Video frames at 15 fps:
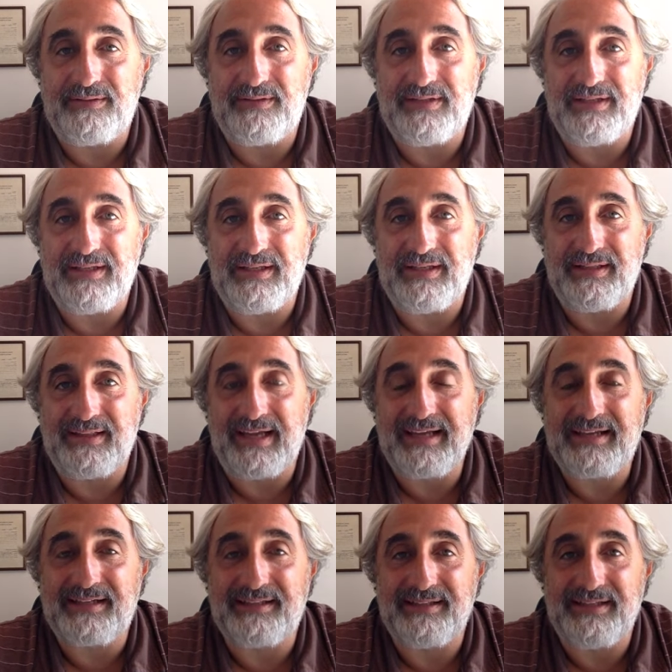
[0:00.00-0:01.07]
the
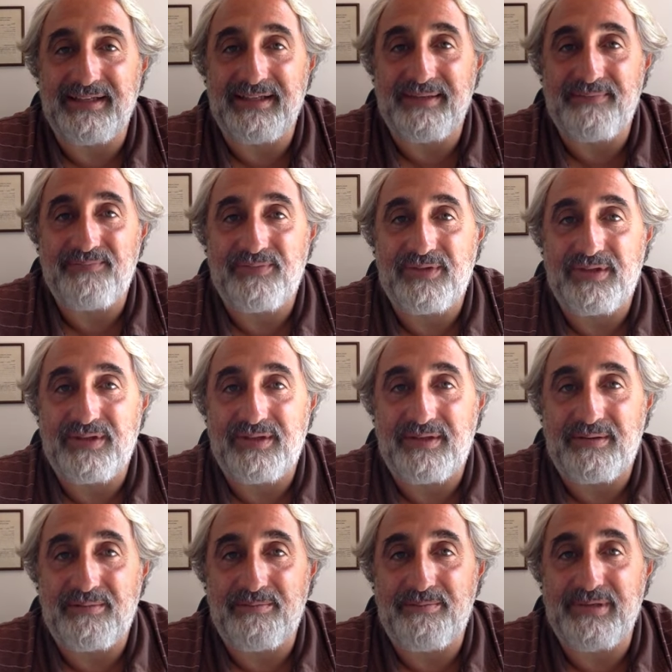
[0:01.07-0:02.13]
likely
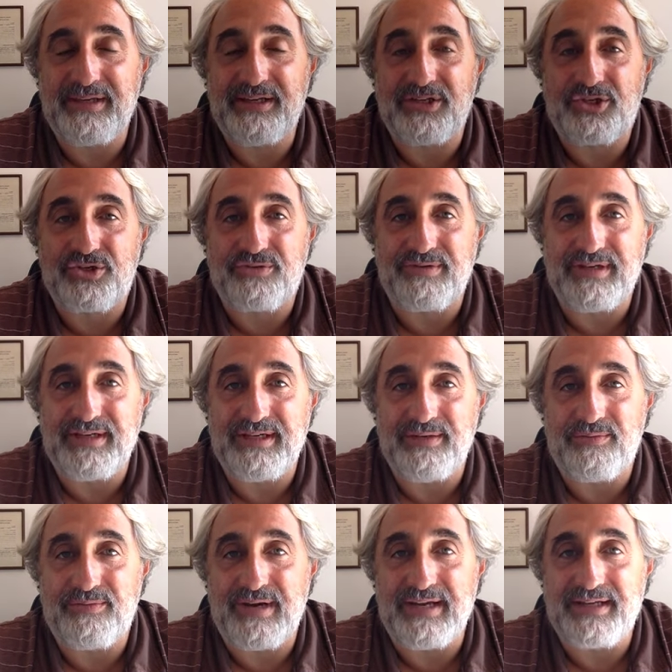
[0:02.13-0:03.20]

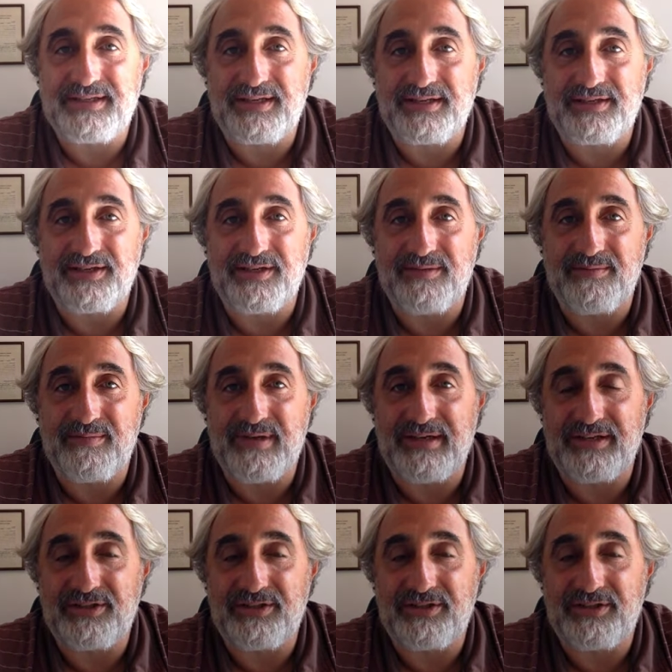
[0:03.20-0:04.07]
bigotry, racism, and